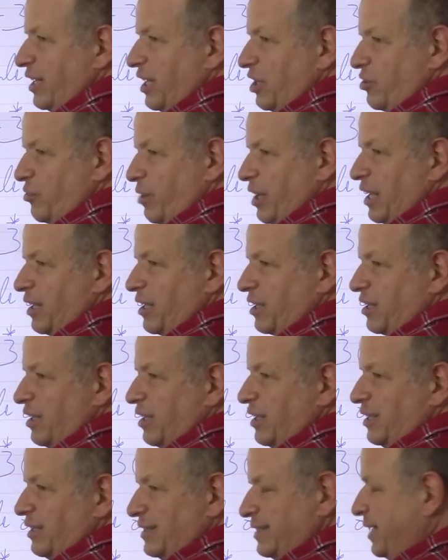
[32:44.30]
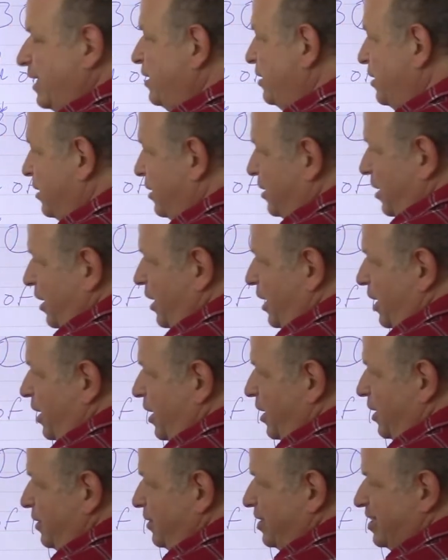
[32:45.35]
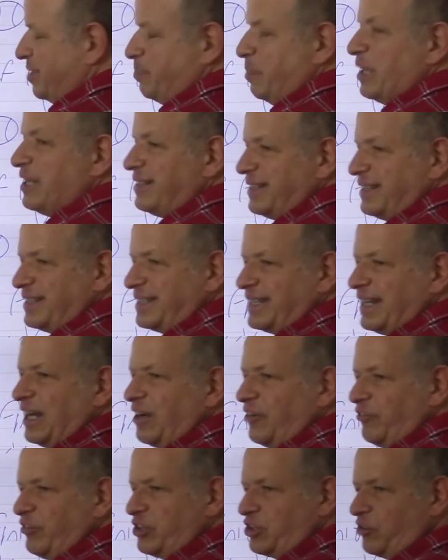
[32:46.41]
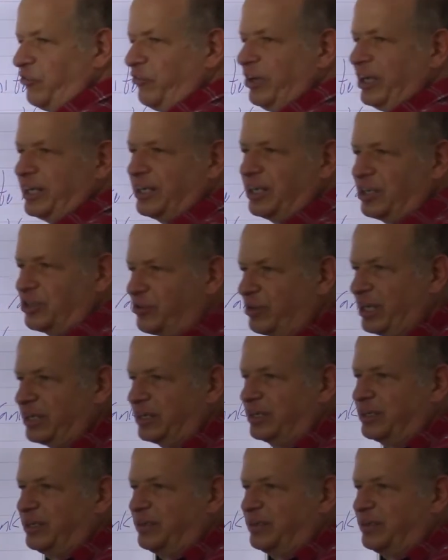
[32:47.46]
rank, then the space itself is of finite rank.